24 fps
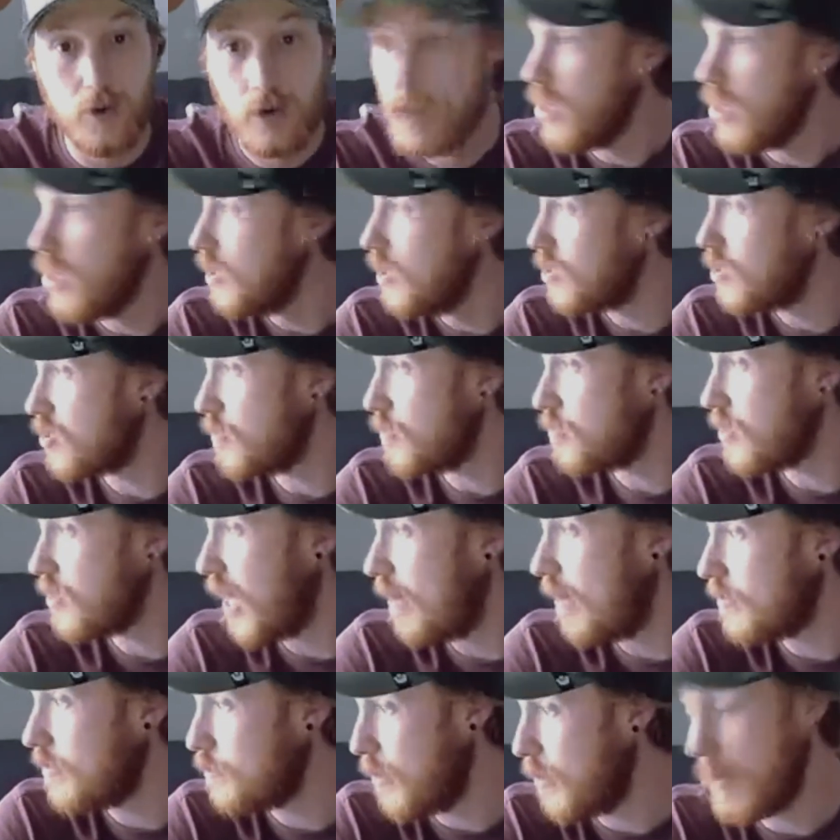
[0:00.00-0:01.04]
Sometimes
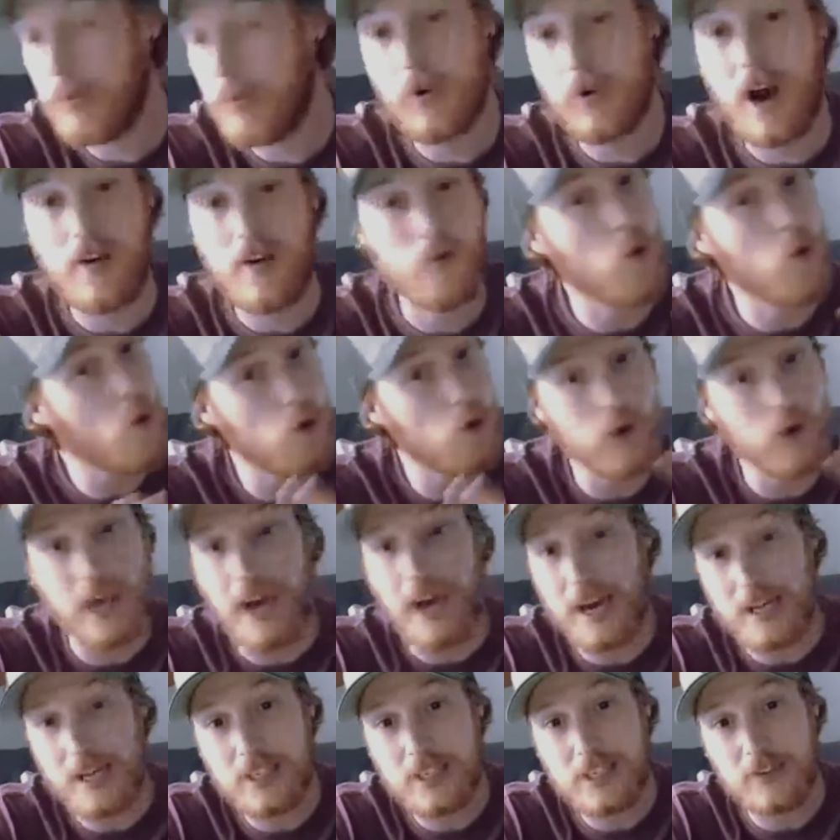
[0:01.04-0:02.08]
people have all
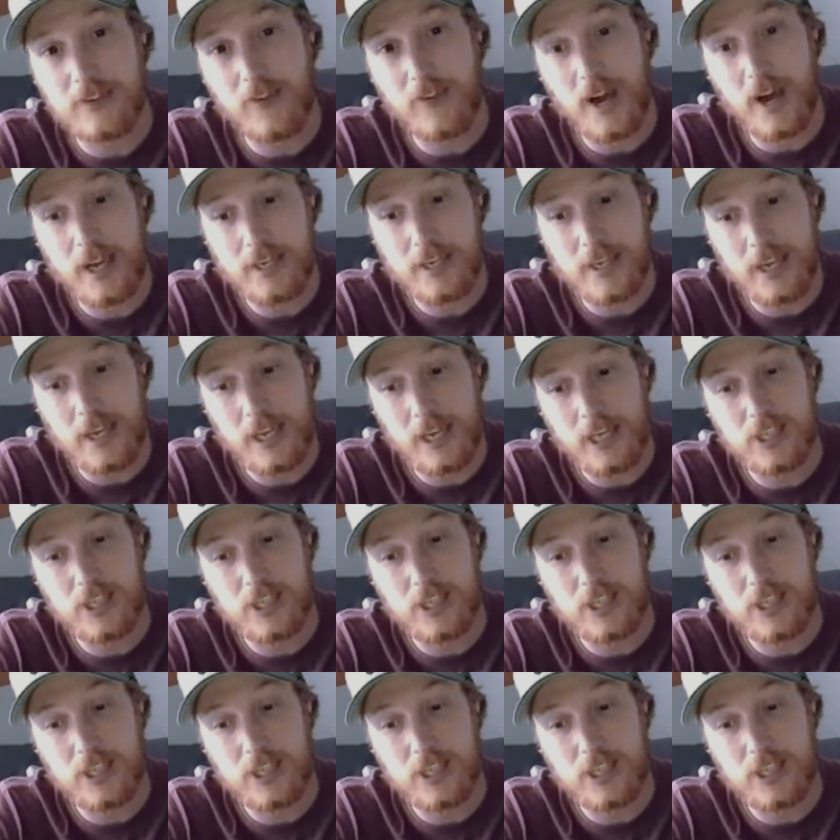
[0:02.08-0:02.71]
kinds of ideas